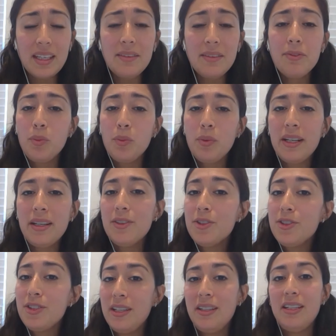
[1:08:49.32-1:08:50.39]
and from what i
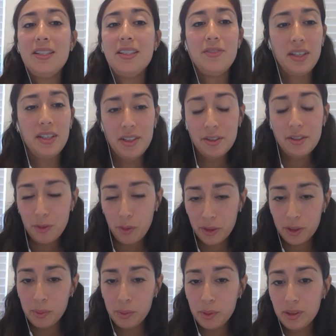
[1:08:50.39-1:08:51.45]
understand it is very
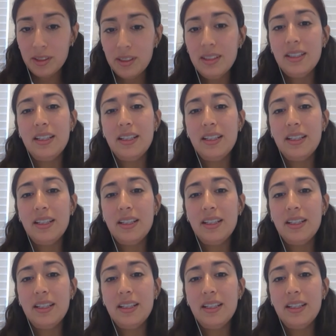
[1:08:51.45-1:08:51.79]
affordable